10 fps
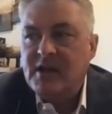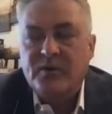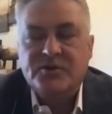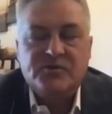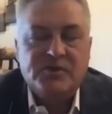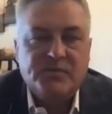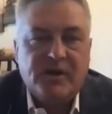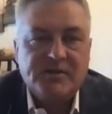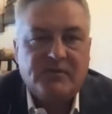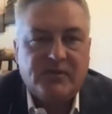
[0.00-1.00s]
which is
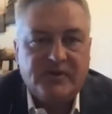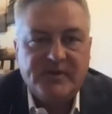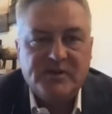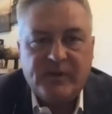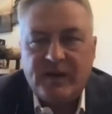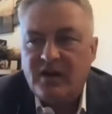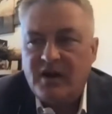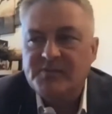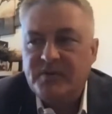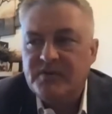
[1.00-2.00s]
responsible for disciplining
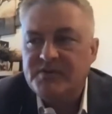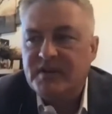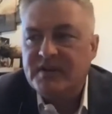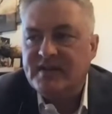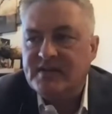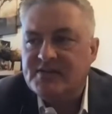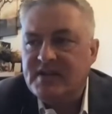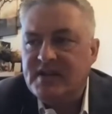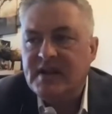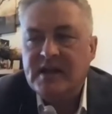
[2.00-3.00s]
hospitals in
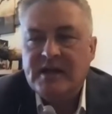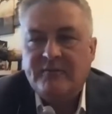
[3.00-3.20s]
Tennessee.